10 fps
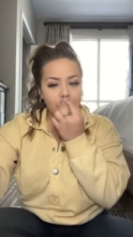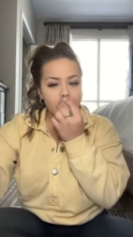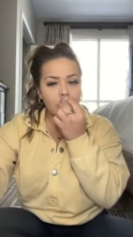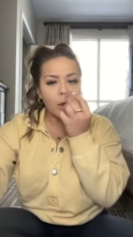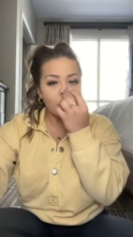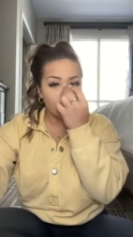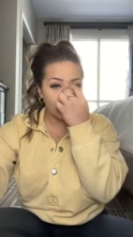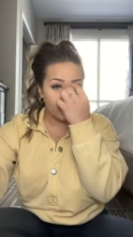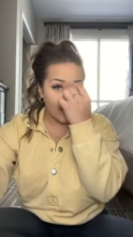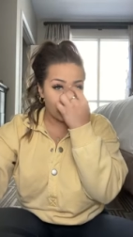so
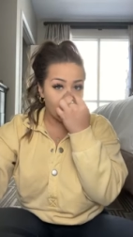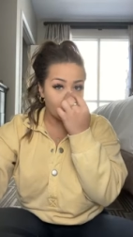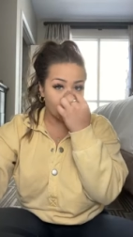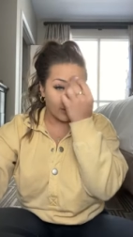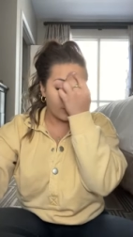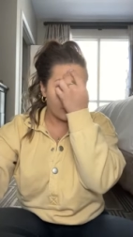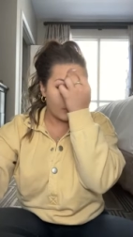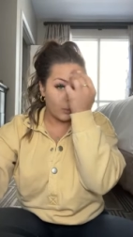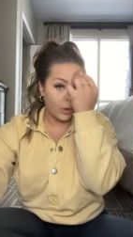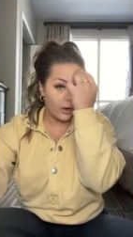if you have hunger
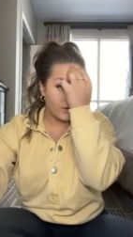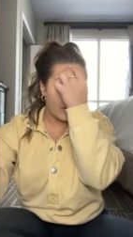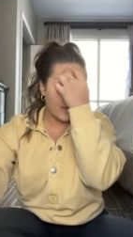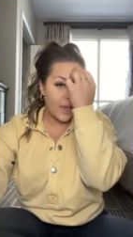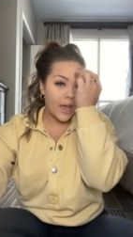for more